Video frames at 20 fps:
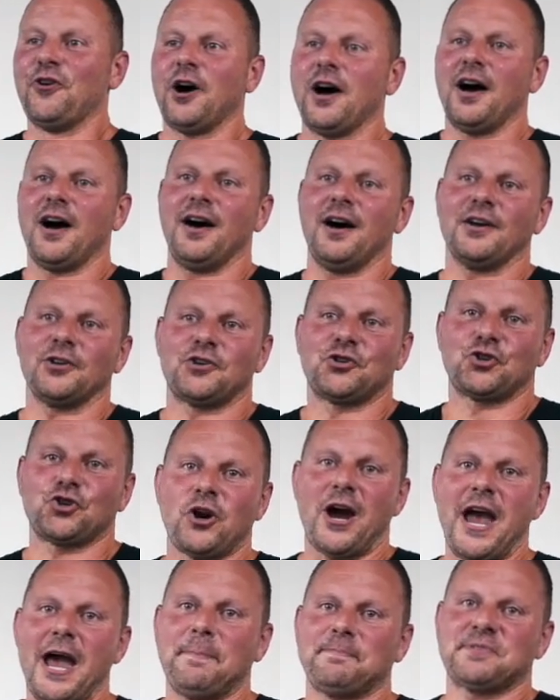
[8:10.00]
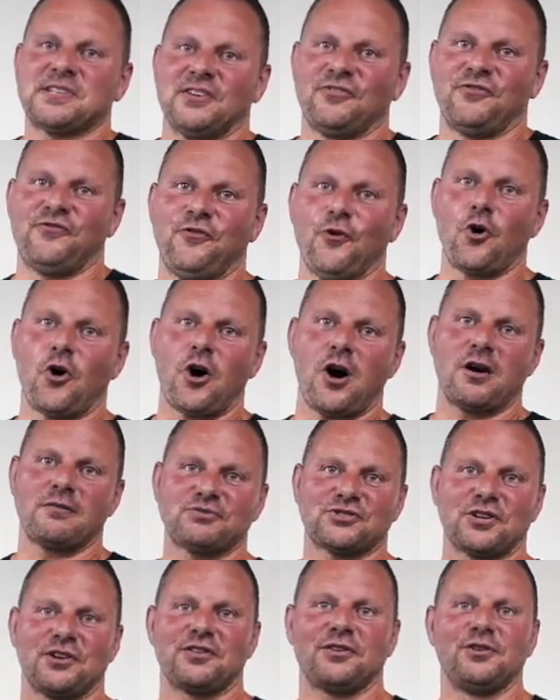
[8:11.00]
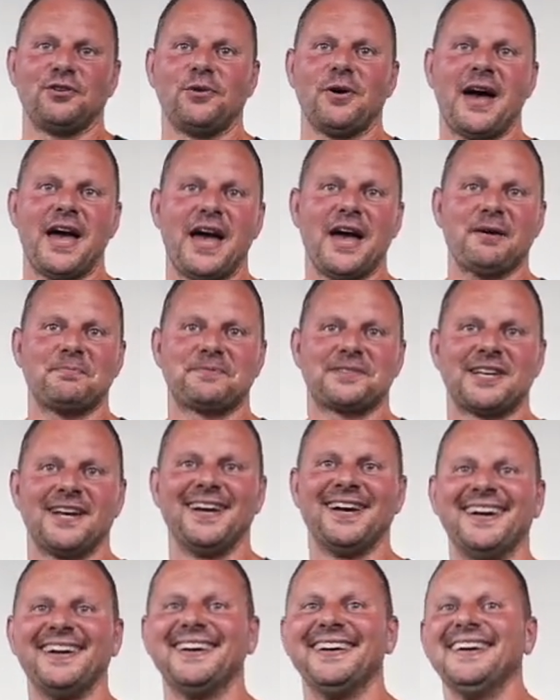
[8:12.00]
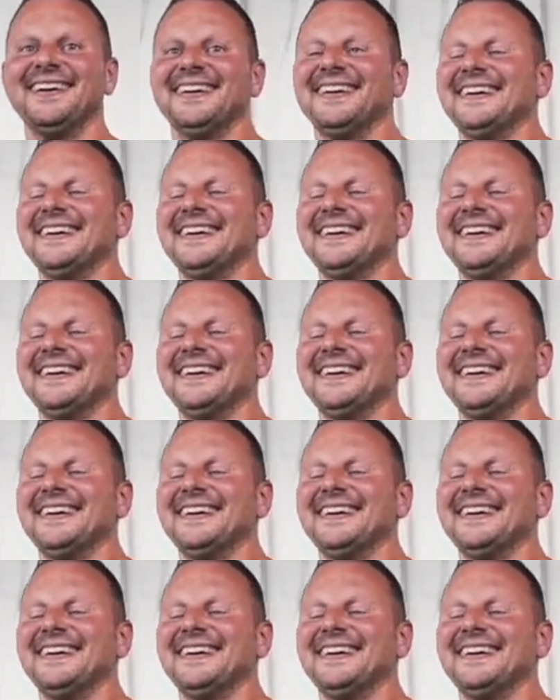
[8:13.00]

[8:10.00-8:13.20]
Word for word: Uh, traps and forearms are the new abs. Yeah.